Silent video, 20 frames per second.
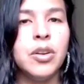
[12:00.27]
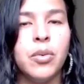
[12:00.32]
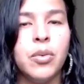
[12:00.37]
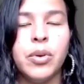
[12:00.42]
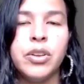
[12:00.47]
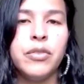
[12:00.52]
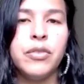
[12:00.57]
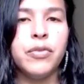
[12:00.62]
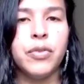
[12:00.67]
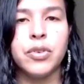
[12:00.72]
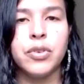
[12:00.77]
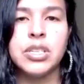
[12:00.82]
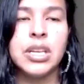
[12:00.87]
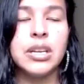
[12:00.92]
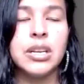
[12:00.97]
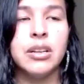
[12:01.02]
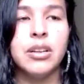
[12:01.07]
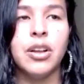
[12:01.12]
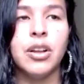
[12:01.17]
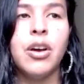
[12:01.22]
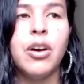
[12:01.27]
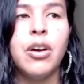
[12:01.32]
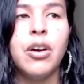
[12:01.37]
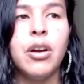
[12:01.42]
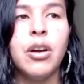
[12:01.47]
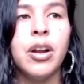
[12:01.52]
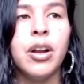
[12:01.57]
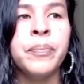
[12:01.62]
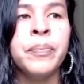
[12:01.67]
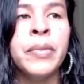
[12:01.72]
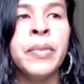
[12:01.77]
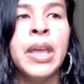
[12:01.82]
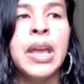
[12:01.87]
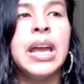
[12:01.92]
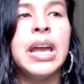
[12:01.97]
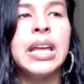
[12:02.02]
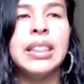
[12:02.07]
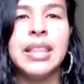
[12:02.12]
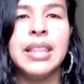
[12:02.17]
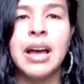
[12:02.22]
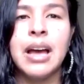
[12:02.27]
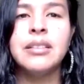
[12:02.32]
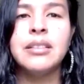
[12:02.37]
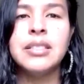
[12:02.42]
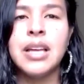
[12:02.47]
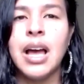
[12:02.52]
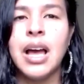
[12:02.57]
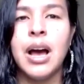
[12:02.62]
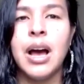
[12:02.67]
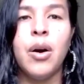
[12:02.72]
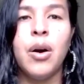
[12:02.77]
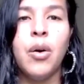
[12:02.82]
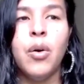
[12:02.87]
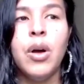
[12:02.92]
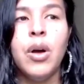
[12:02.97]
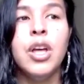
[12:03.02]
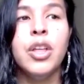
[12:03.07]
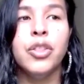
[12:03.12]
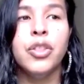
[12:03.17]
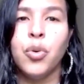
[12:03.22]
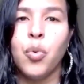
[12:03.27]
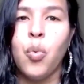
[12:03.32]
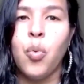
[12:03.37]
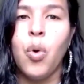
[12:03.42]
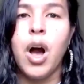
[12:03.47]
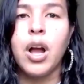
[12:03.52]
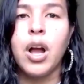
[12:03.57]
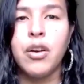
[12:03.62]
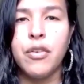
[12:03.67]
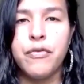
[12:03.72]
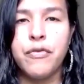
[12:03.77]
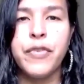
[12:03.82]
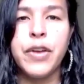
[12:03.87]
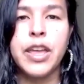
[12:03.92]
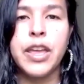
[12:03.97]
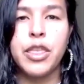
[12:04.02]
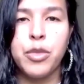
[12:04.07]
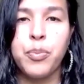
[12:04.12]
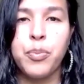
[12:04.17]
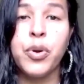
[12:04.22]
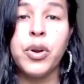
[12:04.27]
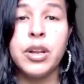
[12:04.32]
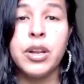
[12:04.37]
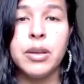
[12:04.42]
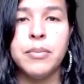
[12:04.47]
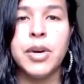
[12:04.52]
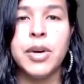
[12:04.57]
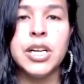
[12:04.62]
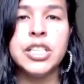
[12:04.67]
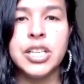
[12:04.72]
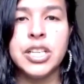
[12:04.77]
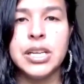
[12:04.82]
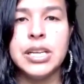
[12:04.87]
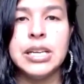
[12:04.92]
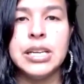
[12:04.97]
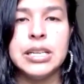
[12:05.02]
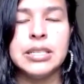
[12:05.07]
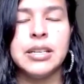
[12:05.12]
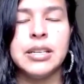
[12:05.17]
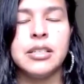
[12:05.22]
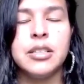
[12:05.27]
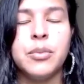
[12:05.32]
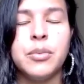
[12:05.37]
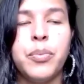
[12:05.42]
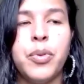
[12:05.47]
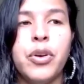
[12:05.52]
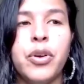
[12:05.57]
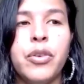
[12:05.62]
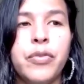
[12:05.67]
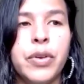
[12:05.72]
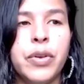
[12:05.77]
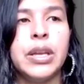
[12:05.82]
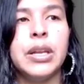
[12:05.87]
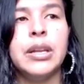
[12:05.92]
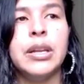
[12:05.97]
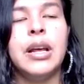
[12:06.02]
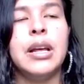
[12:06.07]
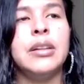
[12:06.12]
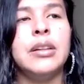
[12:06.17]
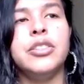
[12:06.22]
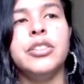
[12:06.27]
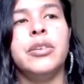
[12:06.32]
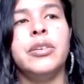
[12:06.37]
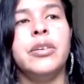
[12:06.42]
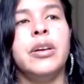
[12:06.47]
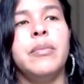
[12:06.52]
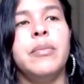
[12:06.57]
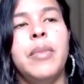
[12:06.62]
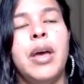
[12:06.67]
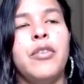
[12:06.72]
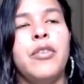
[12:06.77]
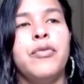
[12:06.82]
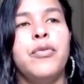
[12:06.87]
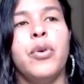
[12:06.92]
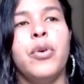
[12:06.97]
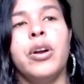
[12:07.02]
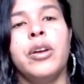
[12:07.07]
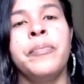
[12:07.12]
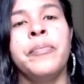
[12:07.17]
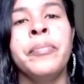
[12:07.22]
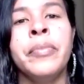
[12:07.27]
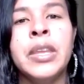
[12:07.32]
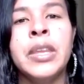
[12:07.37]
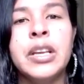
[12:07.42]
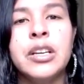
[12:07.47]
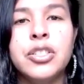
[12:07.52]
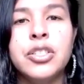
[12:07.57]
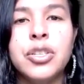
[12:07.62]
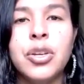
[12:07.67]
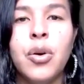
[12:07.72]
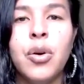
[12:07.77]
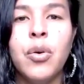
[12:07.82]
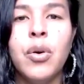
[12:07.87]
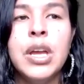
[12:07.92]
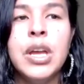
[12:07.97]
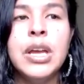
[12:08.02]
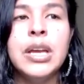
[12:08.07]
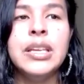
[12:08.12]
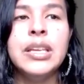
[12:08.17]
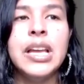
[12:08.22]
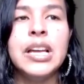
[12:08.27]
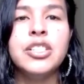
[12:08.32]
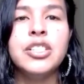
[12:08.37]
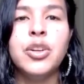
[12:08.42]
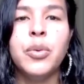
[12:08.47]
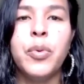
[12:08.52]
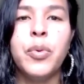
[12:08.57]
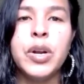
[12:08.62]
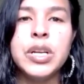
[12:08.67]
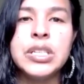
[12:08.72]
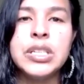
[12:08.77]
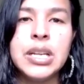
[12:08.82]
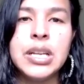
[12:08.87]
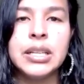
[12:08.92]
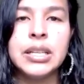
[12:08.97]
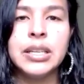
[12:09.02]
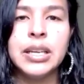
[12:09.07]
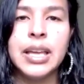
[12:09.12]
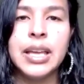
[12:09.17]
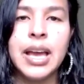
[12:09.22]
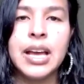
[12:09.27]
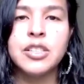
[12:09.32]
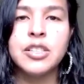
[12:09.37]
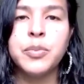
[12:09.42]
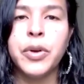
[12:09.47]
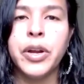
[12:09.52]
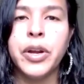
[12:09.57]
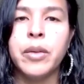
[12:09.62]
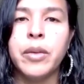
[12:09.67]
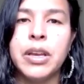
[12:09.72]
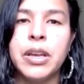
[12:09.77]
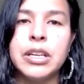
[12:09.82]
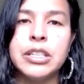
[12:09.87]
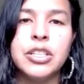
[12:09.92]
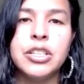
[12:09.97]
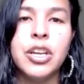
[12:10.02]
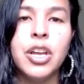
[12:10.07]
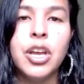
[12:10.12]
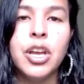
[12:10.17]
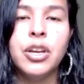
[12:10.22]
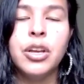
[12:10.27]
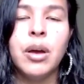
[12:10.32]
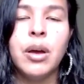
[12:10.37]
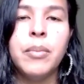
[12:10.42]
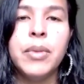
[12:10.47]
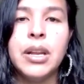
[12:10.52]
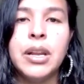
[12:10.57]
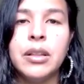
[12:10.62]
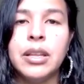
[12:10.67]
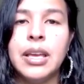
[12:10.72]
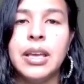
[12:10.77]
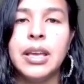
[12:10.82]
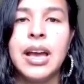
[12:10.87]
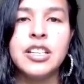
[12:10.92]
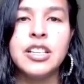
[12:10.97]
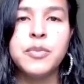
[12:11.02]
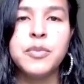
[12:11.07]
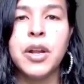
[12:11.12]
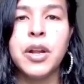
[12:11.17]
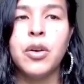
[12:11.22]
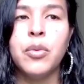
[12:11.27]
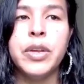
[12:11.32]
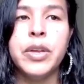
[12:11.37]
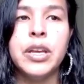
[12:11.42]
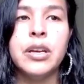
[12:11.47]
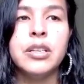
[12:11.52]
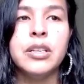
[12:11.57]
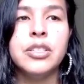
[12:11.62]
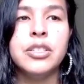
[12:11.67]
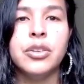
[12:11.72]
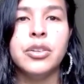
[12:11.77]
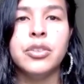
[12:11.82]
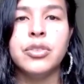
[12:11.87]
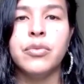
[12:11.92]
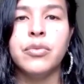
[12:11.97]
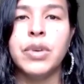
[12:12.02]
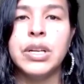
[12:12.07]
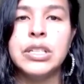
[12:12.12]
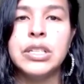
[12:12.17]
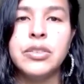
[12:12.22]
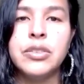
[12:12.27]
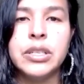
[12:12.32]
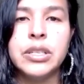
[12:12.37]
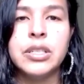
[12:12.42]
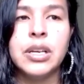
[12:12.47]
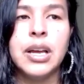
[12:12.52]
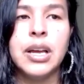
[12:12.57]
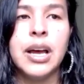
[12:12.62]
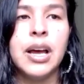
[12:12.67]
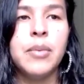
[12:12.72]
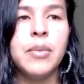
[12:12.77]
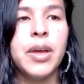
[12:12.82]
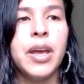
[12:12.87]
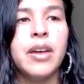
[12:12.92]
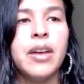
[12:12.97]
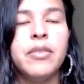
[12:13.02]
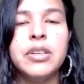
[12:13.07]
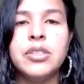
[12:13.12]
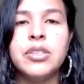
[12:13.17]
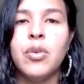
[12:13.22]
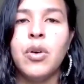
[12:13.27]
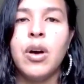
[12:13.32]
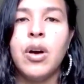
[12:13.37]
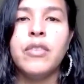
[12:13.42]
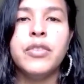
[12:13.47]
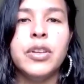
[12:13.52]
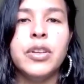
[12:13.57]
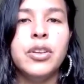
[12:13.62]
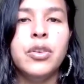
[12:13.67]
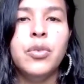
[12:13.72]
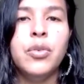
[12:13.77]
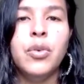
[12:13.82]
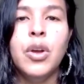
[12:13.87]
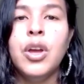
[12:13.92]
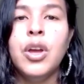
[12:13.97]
you know, when you first get in a car. And that's how the walk of faith pretty much is. That's a perfect analogy or a metaphor. So yes, you're pressing on the gas brake because, I mean, on the gas pedal, because you're surrendering to God. But every so often